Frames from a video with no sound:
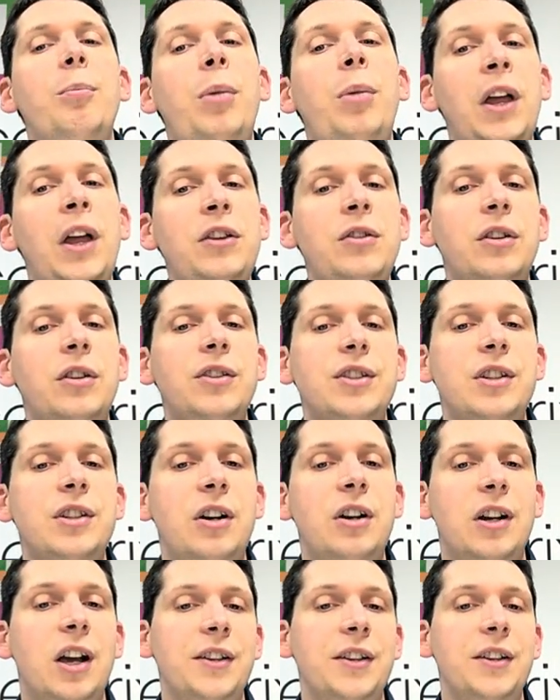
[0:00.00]
But then you can
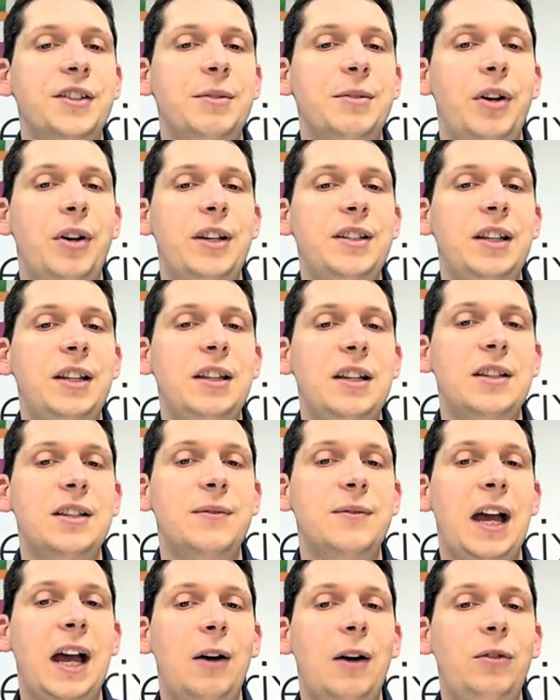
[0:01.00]
start customizing
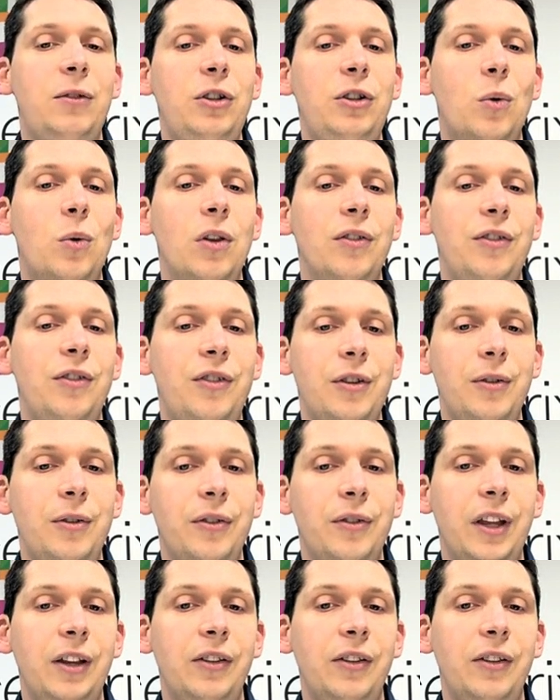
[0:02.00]
this for how you want to do
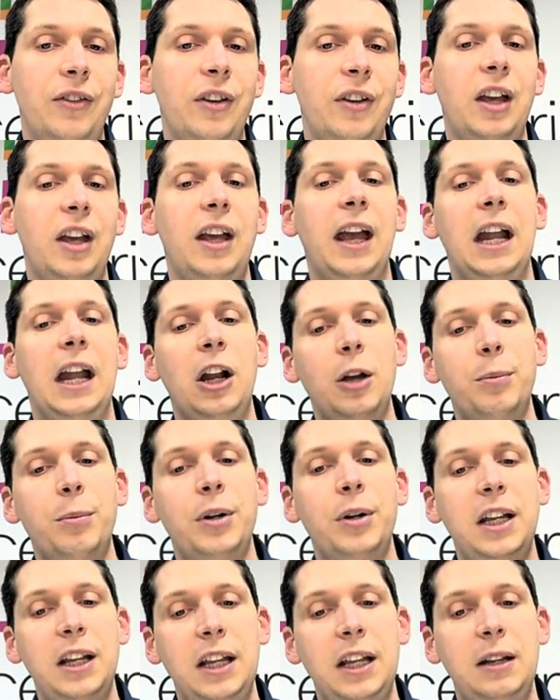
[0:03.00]
things and
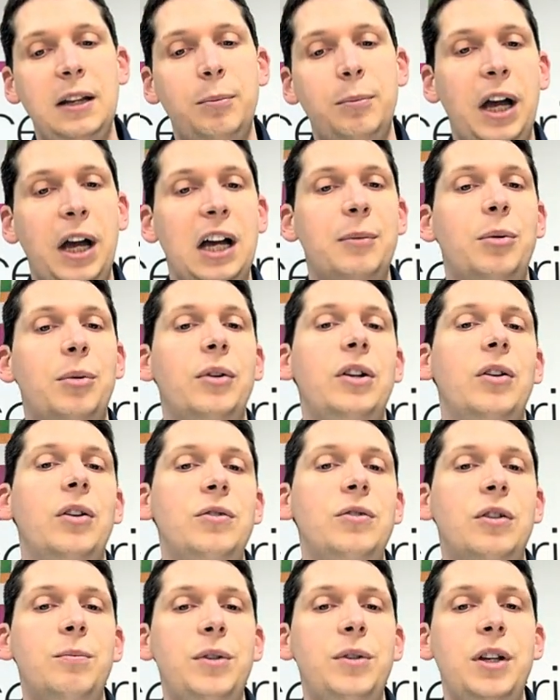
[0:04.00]
open it in PowerPoint
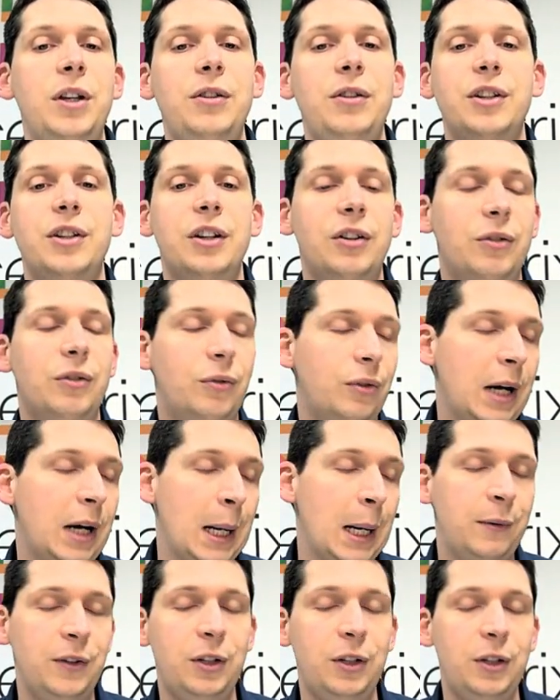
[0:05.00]
on your computer or
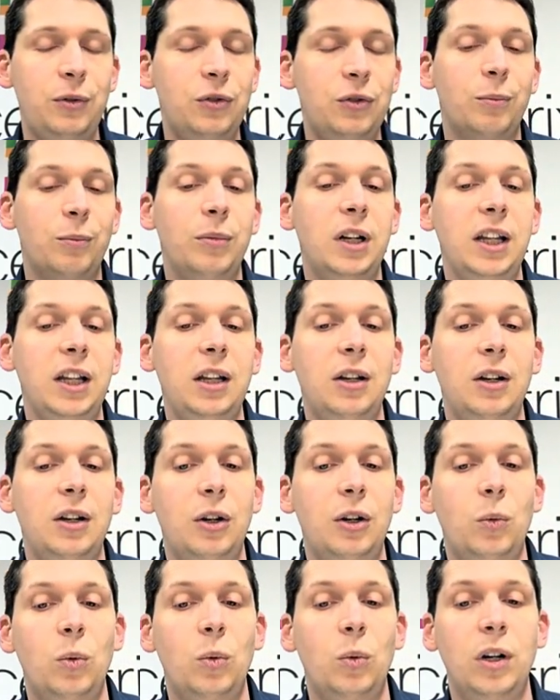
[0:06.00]
however you normally
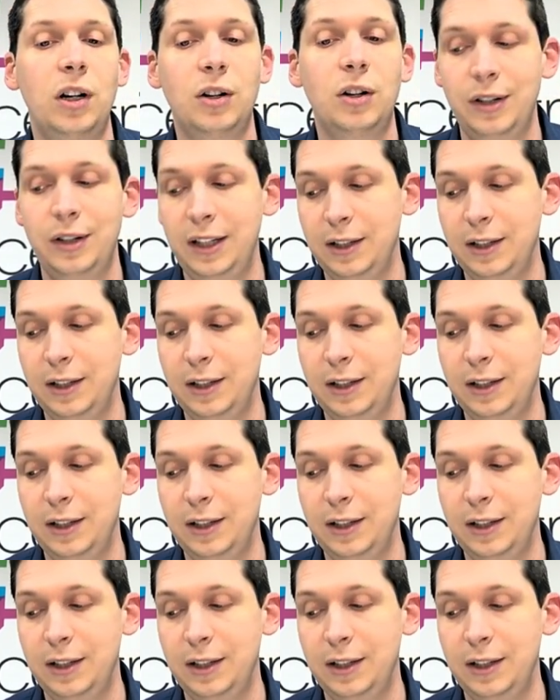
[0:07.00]
work